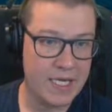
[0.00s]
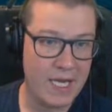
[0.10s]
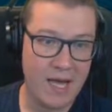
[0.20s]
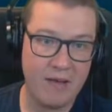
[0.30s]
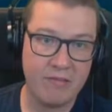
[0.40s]

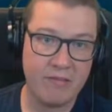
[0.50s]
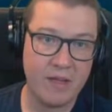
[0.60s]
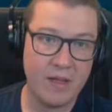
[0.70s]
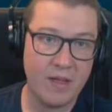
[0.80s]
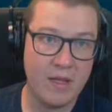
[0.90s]
have
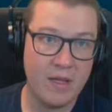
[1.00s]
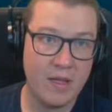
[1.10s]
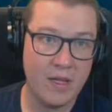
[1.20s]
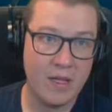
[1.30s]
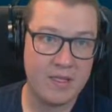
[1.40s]

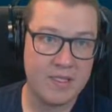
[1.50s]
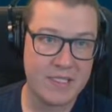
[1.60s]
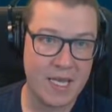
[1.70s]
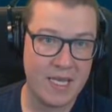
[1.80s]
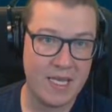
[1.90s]

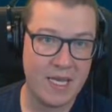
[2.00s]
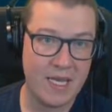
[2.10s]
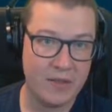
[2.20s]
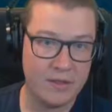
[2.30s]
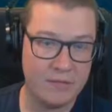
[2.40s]
sand
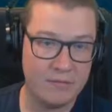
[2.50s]
eel.